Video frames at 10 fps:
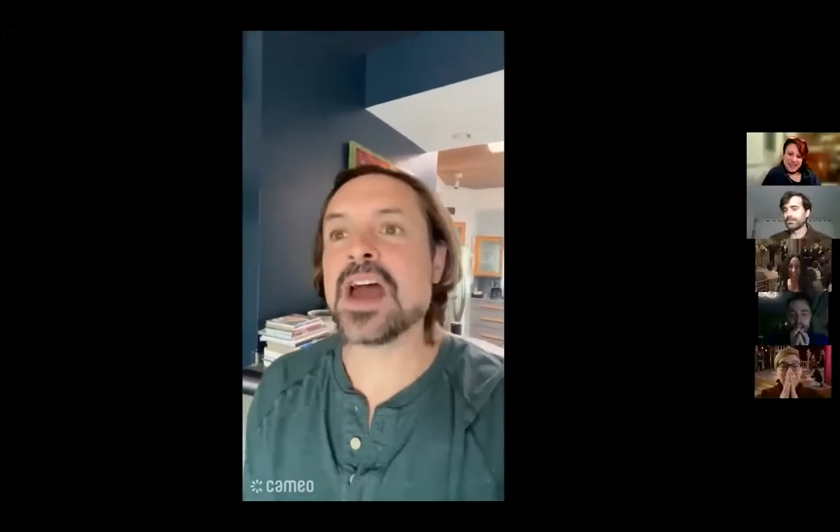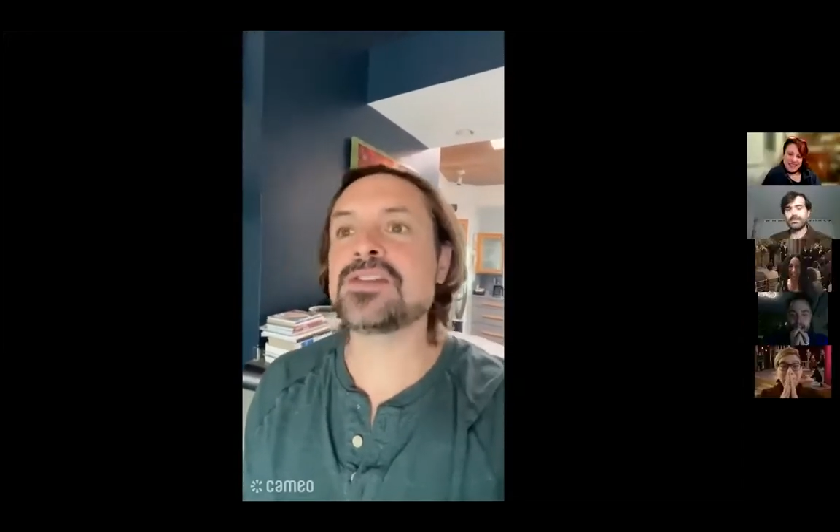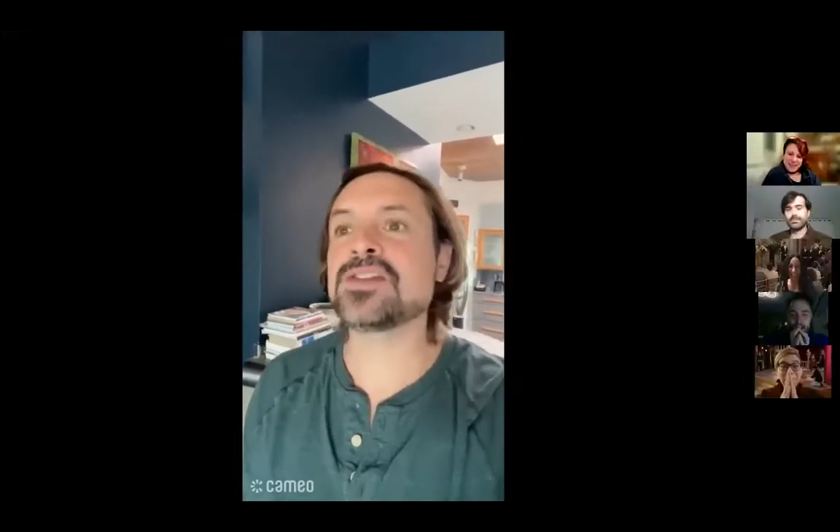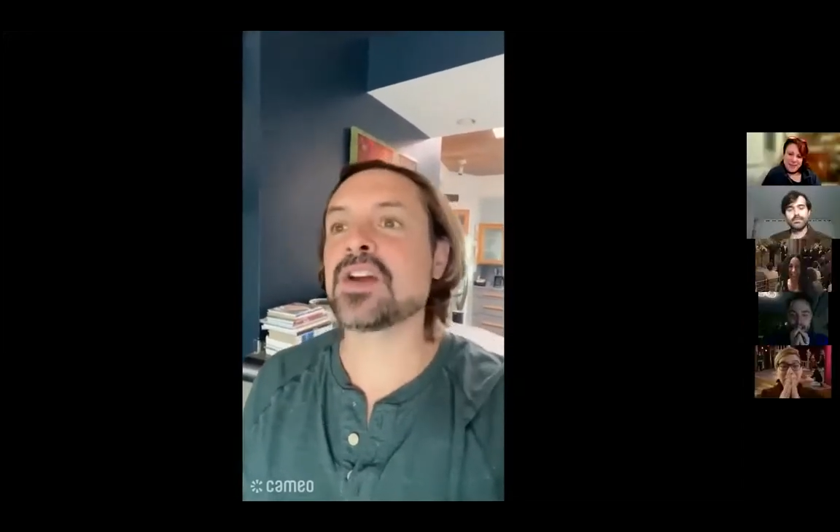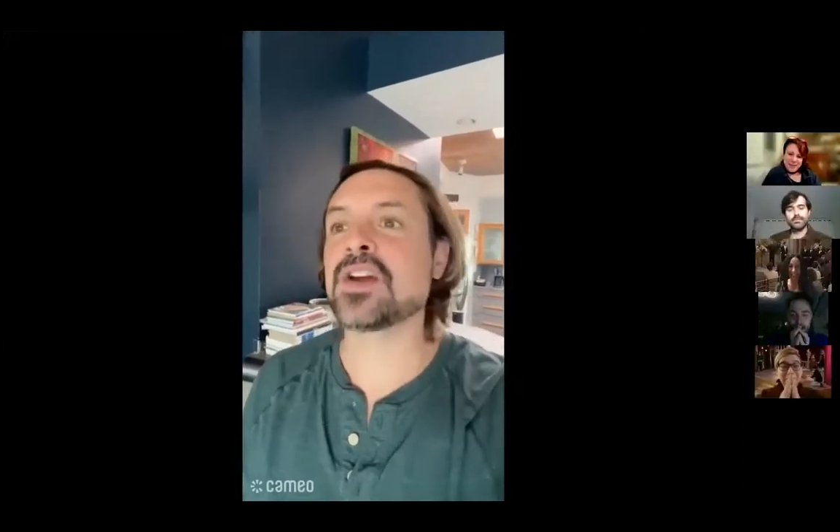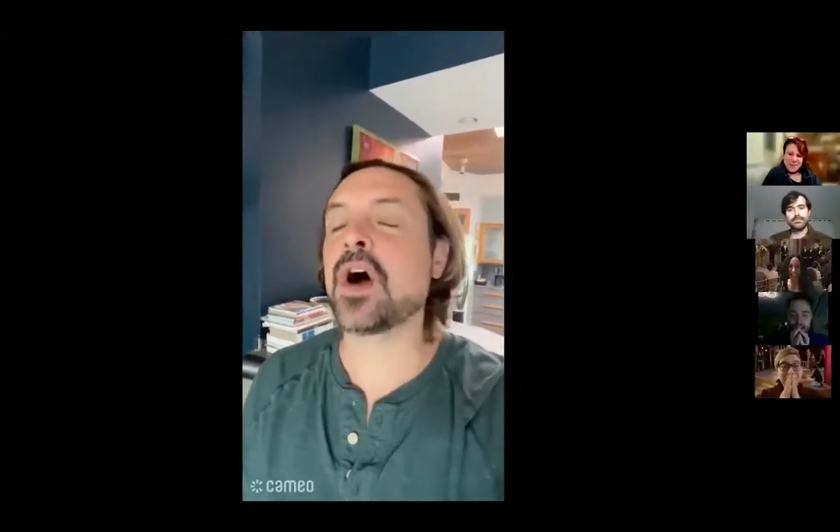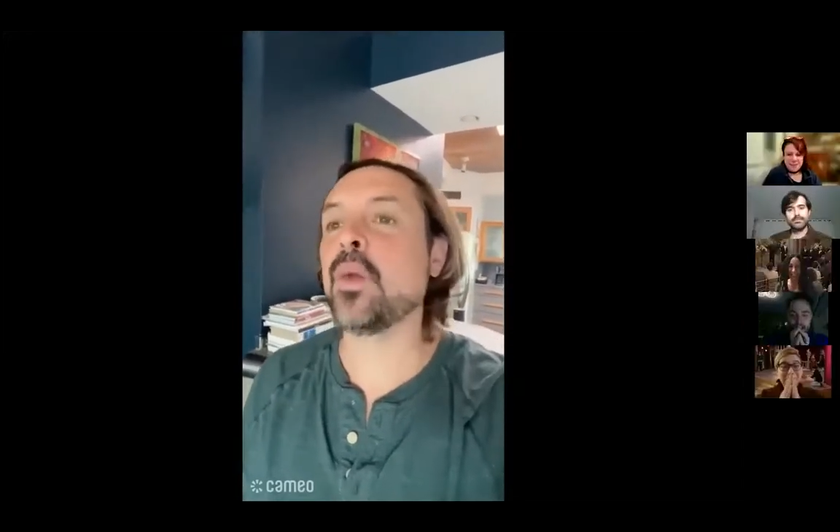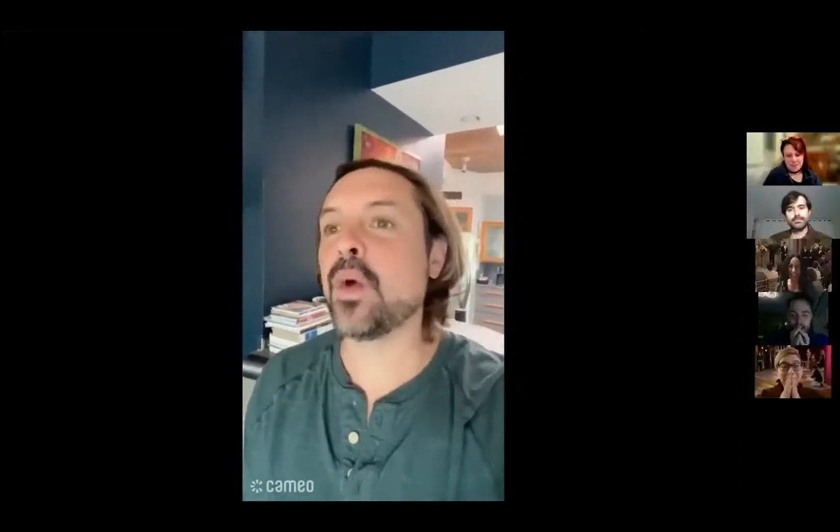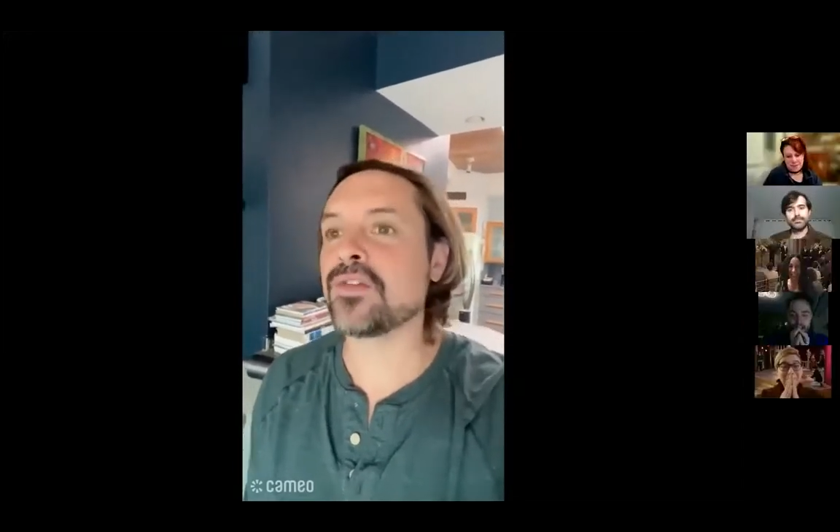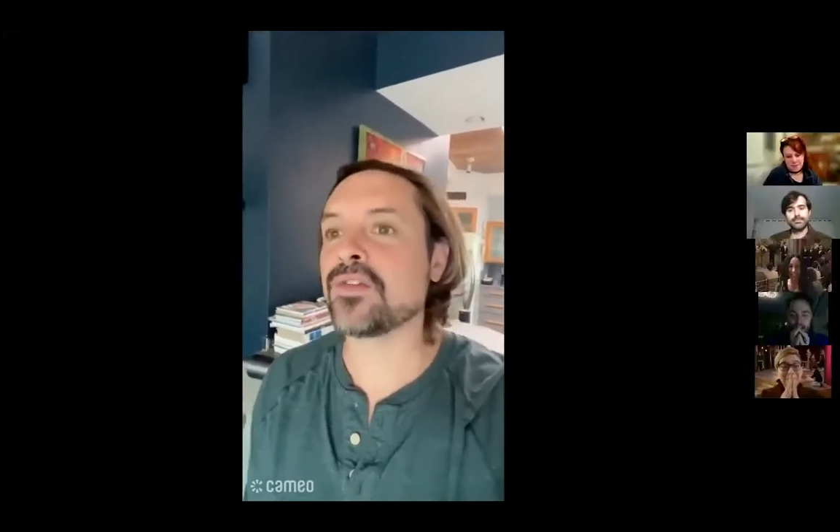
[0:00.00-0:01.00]
This is a
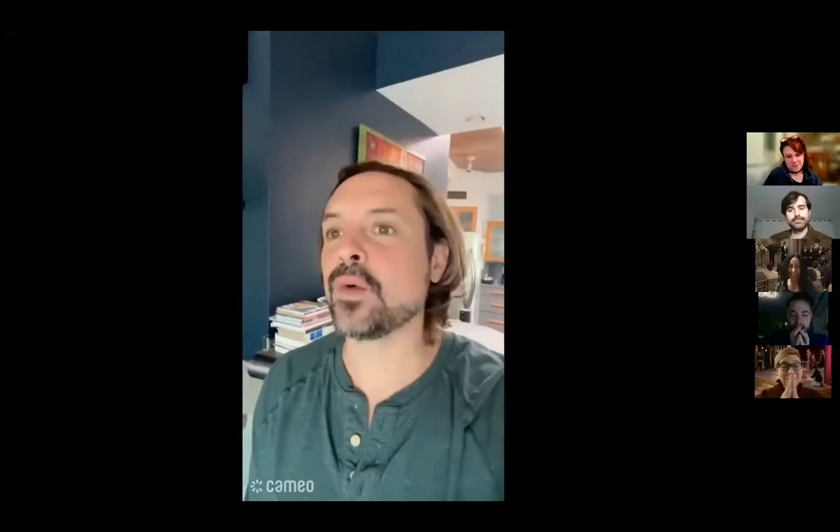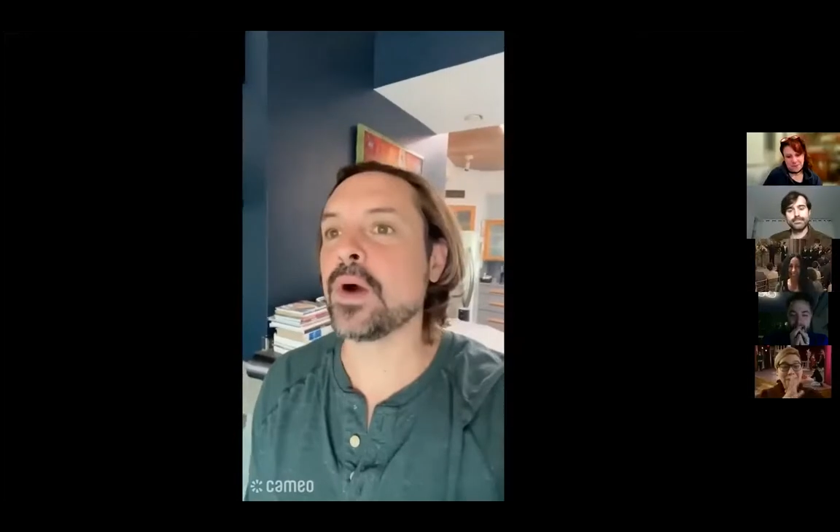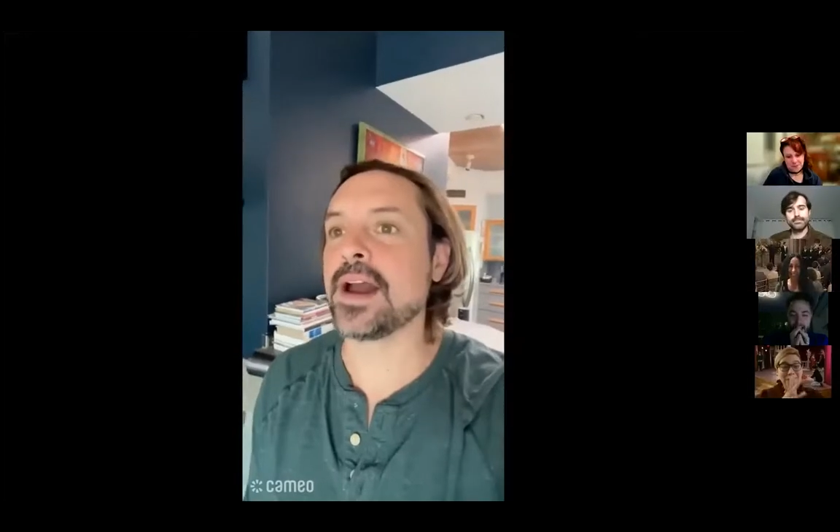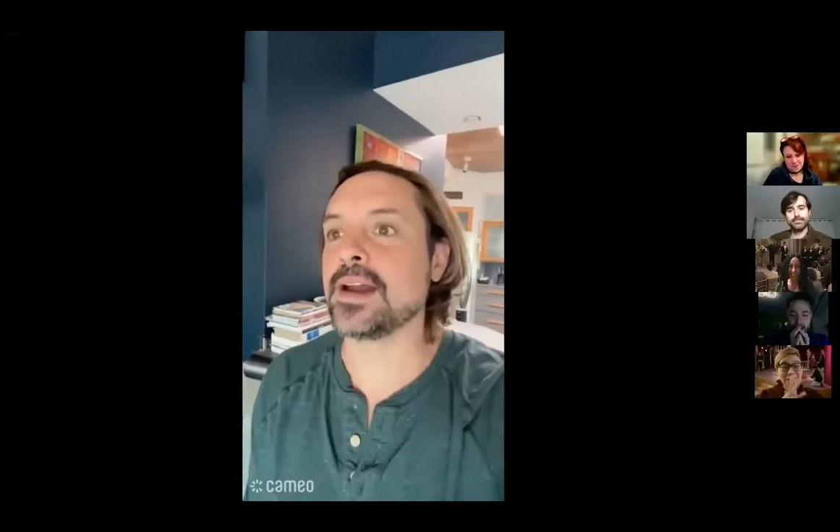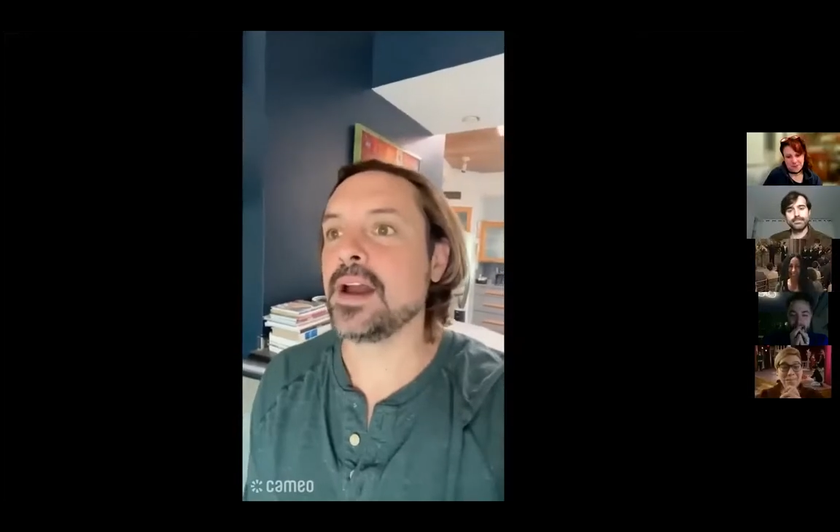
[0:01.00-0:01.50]
wonderful way